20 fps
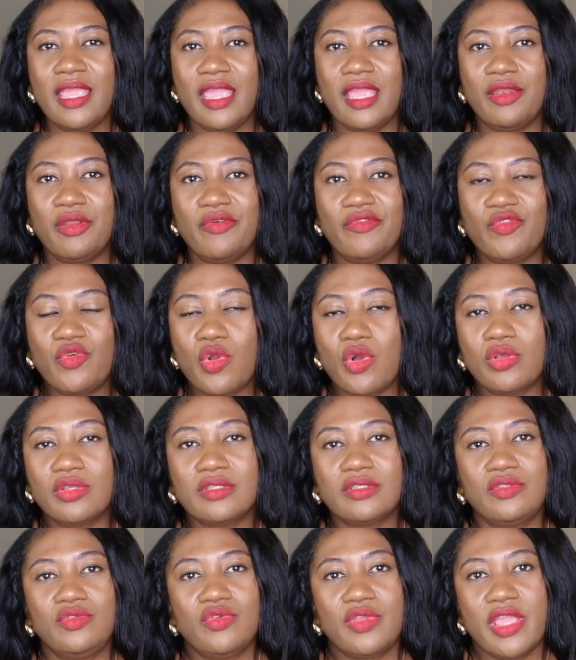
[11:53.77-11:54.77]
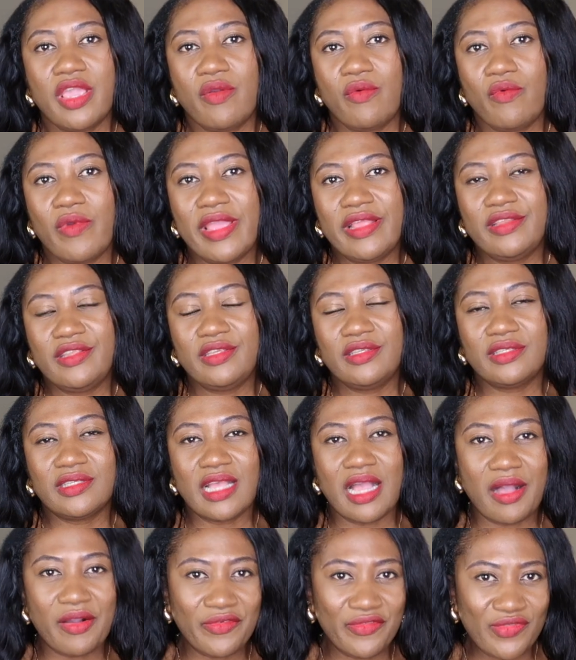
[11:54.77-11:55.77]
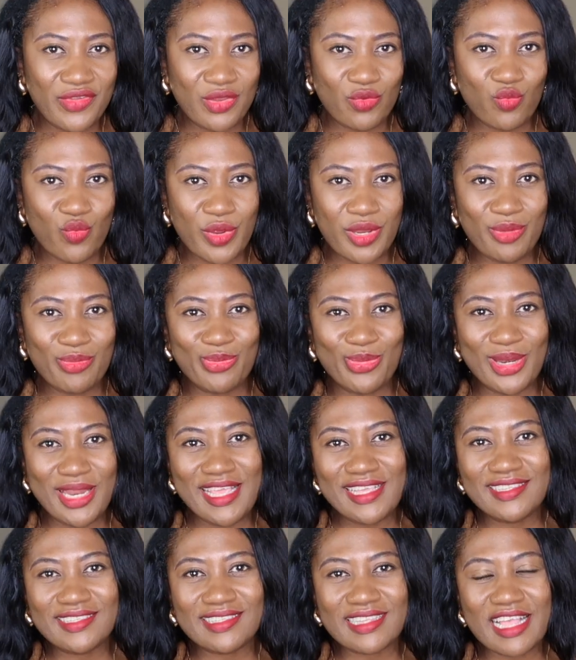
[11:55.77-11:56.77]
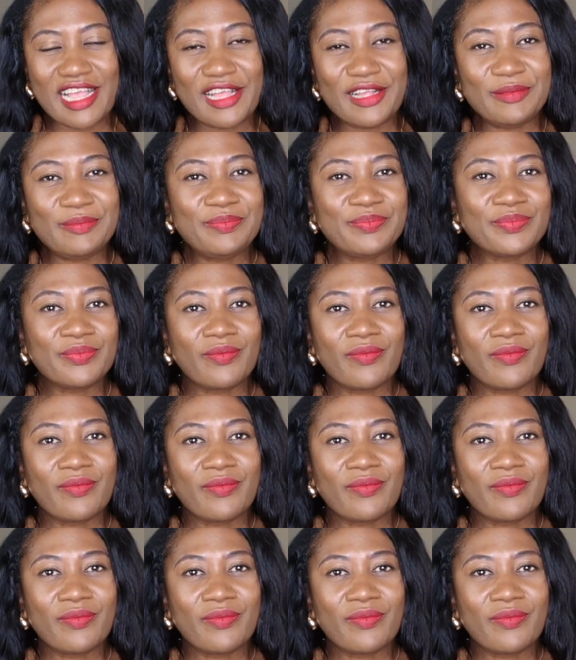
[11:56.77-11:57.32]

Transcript: And of course you can wear this outfit with blazer.